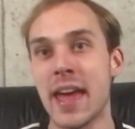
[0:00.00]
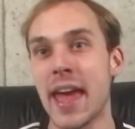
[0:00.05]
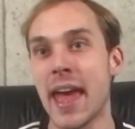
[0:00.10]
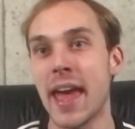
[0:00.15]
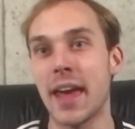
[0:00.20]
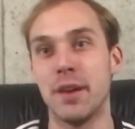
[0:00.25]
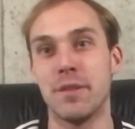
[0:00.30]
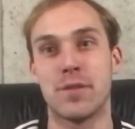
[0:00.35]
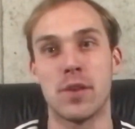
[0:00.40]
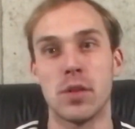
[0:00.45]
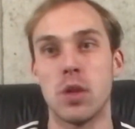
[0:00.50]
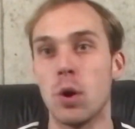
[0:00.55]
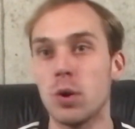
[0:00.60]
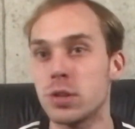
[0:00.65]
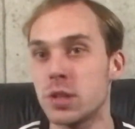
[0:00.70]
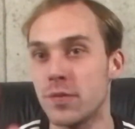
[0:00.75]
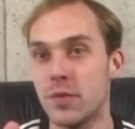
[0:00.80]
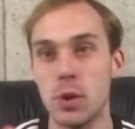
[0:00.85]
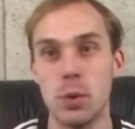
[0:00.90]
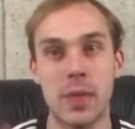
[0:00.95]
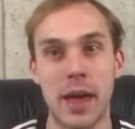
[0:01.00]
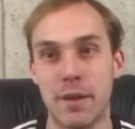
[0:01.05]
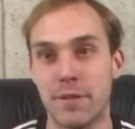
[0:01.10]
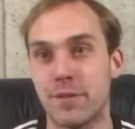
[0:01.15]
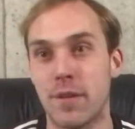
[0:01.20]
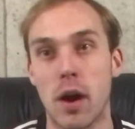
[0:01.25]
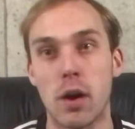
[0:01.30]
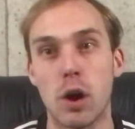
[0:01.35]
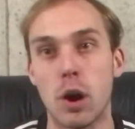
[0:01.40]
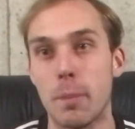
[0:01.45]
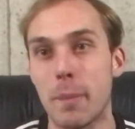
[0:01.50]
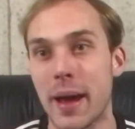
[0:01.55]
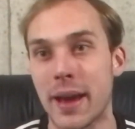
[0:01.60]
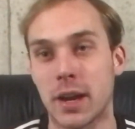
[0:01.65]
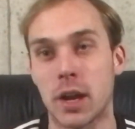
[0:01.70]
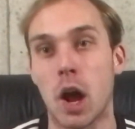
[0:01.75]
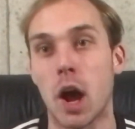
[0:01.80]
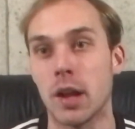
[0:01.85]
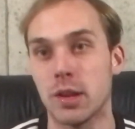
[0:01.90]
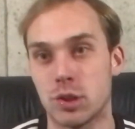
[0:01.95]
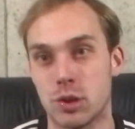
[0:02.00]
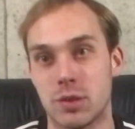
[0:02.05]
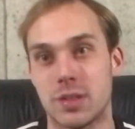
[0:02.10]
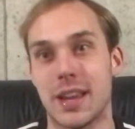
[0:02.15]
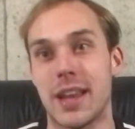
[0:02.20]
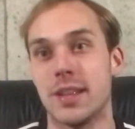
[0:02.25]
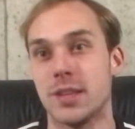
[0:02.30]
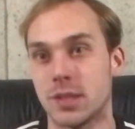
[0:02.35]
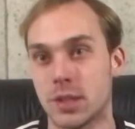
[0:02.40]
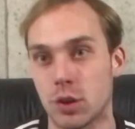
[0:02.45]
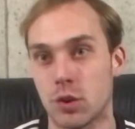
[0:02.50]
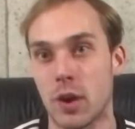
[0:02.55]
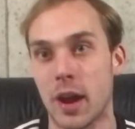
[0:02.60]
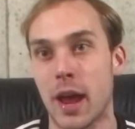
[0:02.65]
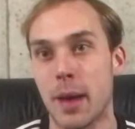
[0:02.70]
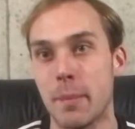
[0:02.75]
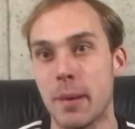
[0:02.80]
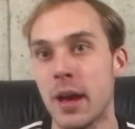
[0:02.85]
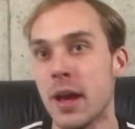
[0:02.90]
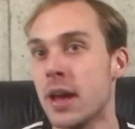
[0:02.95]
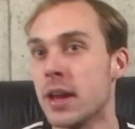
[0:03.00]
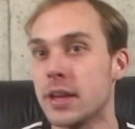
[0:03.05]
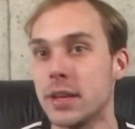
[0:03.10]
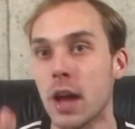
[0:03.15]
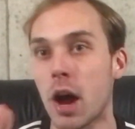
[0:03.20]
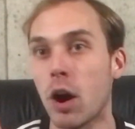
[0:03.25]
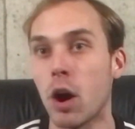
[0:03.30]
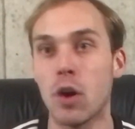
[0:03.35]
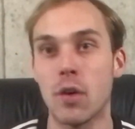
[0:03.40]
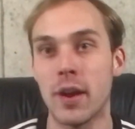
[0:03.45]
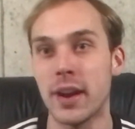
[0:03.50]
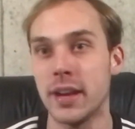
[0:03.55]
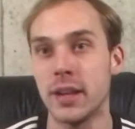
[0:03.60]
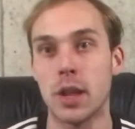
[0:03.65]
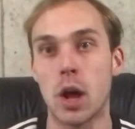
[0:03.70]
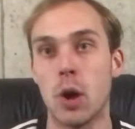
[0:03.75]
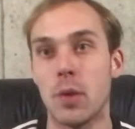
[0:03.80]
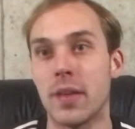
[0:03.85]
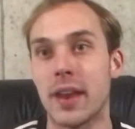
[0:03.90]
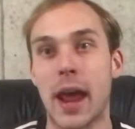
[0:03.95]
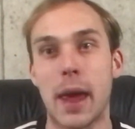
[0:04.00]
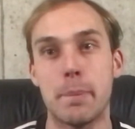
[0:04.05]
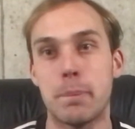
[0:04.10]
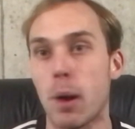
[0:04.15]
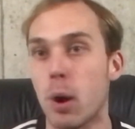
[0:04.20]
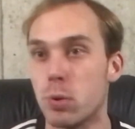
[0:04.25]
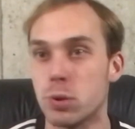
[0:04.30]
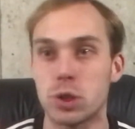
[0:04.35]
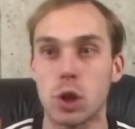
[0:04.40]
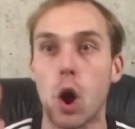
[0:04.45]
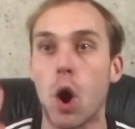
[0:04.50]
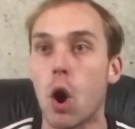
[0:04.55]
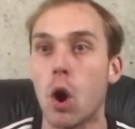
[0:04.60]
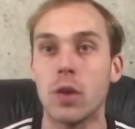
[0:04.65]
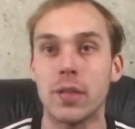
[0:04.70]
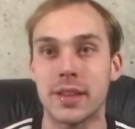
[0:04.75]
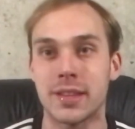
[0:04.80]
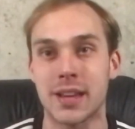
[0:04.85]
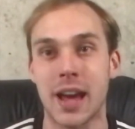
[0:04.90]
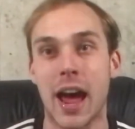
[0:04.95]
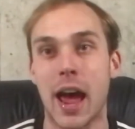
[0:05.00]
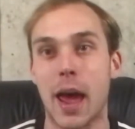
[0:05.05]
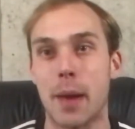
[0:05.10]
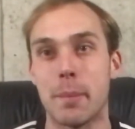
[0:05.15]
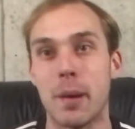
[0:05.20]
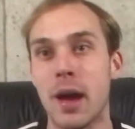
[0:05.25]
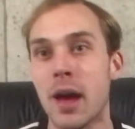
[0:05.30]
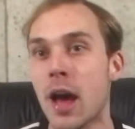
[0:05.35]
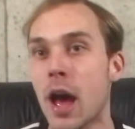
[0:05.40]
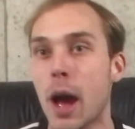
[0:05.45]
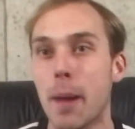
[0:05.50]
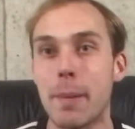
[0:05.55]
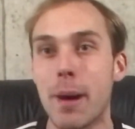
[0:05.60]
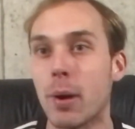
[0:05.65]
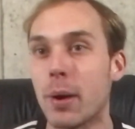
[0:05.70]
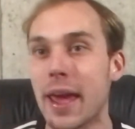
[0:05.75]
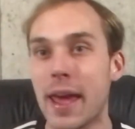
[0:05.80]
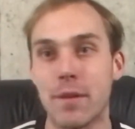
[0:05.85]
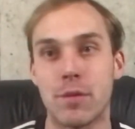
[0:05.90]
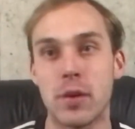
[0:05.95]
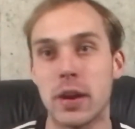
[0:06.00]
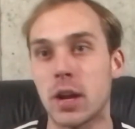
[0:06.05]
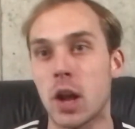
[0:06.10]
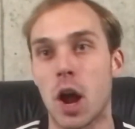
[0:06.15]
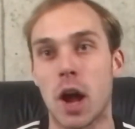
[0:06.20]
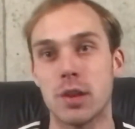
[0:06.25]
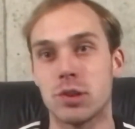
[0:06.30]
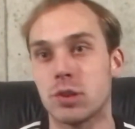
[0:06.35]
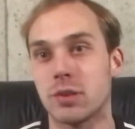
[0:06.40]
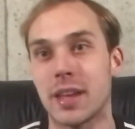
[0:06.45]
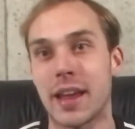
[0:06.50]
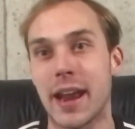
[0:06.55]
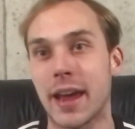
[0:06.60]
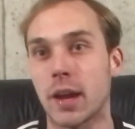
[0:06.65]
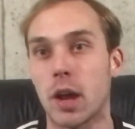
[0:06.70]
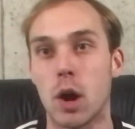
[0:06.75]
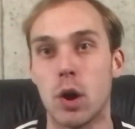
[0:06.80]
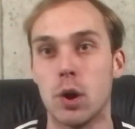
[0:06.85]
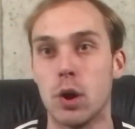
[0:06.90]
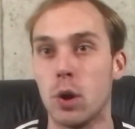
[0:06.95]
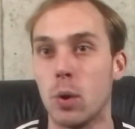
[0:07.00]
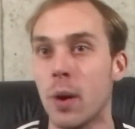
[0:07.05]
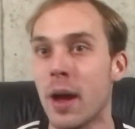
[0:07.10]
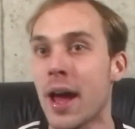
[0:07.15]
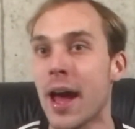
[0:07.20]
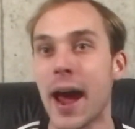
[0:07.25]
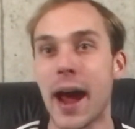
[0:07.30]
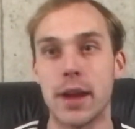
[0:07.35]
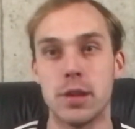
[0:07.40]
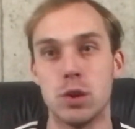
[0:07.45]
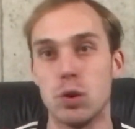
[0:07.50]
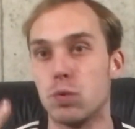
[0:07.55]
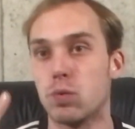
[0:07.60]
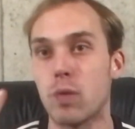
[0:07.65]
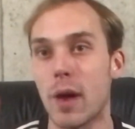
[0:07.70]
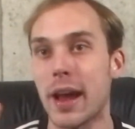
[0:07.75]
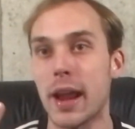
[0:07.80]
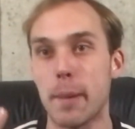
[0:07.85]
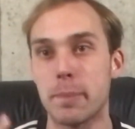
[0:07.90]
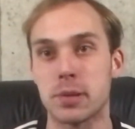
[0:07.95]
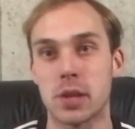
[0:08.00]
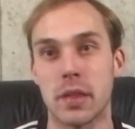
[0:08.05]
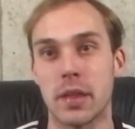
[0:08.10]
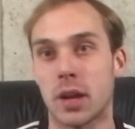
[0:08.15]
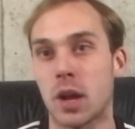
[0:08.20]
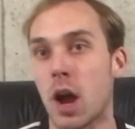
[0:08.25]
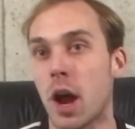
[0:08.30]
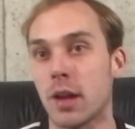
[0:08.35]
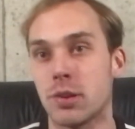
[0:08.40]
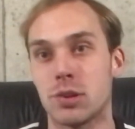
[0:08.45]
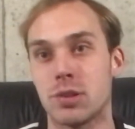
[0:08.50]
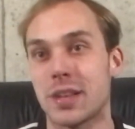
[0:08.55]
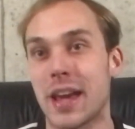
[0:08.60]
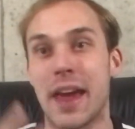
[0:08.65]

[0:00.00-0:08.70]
And for those of you that follow my concerts Instagram, y'all already know that I post all the time about every concert that I go to. I do write-ups on the concerts.